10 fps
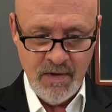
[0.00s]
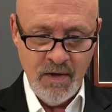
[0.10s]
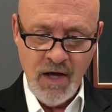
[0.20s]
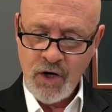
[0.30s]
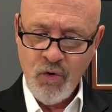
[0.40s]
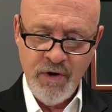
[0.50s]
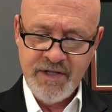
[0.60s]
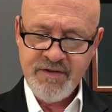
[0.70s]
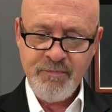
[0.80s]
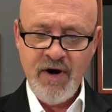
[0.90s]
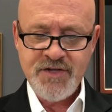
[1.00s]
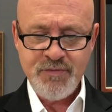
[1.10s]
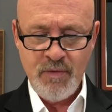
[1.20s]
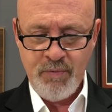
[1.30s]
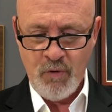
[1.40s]
According to
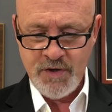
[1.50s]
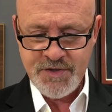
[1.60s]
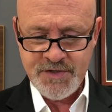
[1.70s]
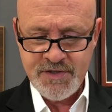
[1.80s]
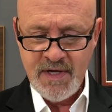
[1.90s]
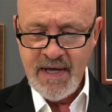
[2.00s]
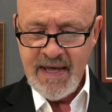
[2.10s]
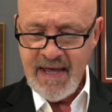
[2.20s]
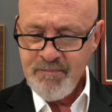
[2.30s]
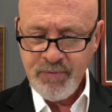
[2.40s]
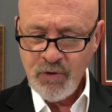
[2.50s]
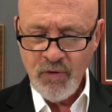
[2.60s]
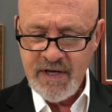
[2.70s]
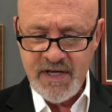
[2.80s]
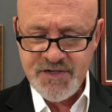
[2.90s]
press reports,
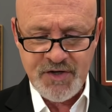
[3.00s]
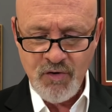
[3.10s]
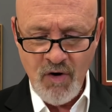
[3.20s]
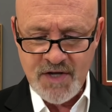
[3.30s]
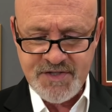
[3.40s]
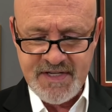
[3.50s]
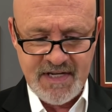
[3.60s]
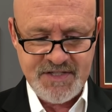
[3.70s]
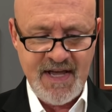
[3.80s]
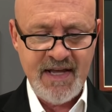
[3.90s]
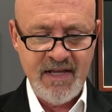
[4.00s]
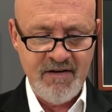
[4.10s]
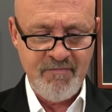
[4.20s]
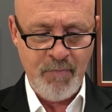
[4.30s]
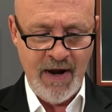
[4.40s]
employees across the
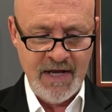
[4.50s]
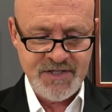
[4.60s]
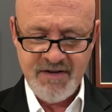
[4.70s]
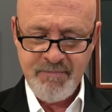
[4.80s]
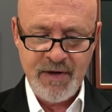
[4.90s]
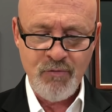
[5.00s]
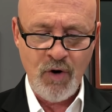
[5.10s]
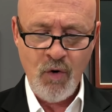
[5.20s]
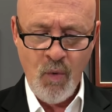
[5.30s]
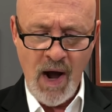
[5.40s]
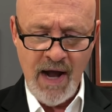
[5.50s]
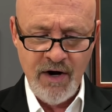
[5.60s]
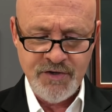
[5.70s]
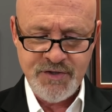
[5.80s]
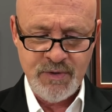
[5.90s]
executive branch have been
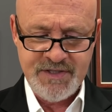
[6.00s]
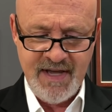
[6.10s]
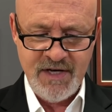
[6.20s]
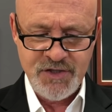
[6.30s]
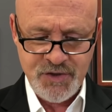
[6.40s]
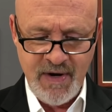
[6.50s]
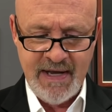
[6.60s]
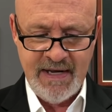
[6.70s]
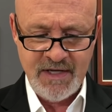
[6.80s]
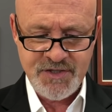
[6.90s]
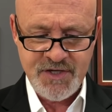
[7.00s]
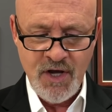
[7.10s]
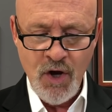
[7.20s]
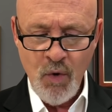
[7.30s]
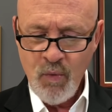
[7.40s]
required to attend trainings
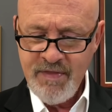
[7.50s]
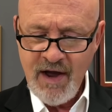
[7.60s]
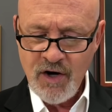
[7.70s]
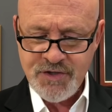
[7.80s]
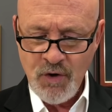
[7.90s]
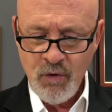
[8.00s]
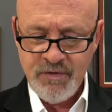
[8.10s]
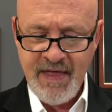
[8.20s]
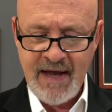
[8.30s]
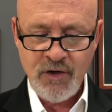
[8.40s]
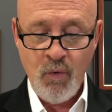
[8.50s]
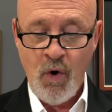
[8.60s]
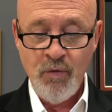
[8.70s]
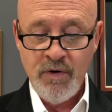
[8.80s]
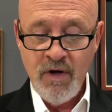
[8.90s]
where they are told that,
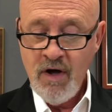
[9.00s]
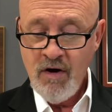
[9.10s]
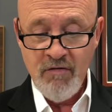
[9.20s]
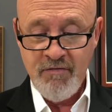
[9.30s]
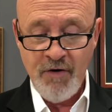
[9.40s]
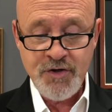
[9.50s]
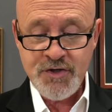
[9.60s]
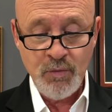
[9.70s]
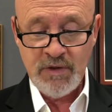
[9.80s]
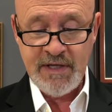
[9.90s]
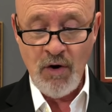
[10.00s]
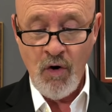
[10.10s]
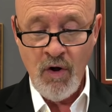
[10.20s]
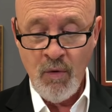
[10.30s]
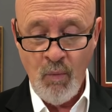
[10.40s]
quote, virtually
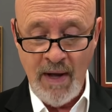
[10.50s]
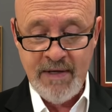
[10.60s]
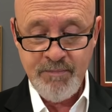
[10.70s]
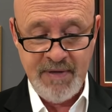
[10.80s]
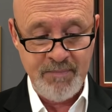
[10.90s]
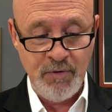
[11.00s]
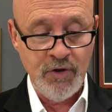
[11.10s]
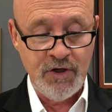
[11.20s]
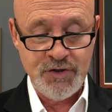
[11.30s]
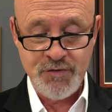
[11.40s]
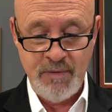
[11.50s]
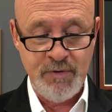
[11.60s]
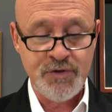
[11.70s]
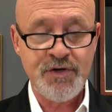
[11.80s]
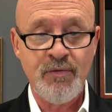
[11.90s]
all white people
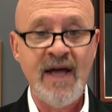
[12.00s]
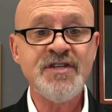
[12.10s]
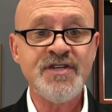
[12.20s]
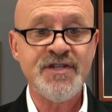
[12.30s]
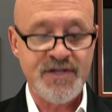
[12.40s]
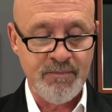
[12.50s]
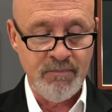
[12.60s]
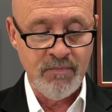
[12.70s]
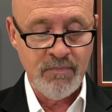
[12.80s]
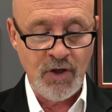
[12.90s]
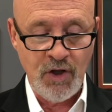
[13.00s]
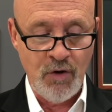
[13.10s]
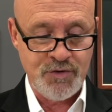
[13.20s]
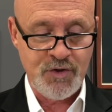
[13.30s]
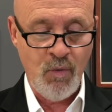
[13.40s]
contribute to racism,
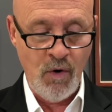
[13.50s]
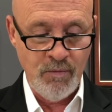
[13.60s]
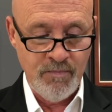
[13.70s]
close quote,